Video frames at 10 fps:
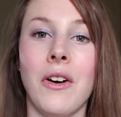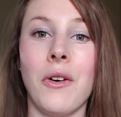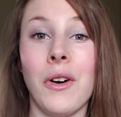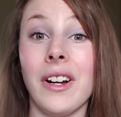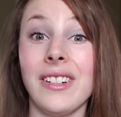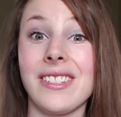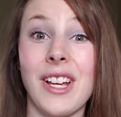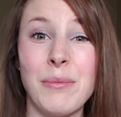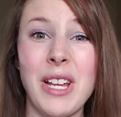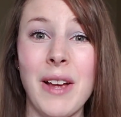Or
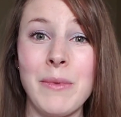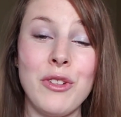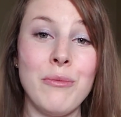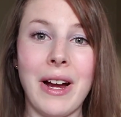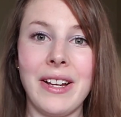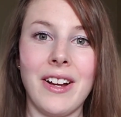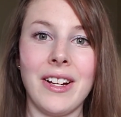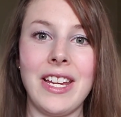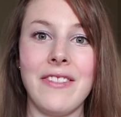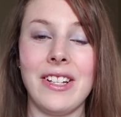sometimes you might
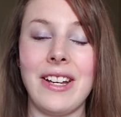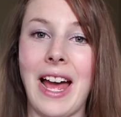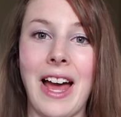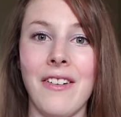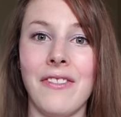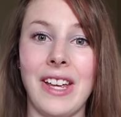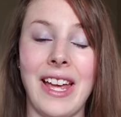not even have